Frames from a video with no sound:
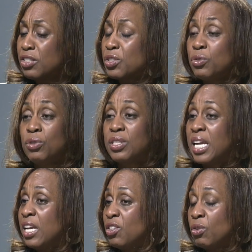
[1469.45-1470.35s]
The schools
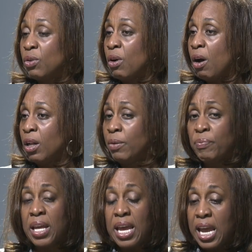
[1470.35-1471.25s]
can't do it all
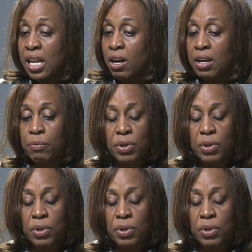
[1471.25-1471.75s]
in our,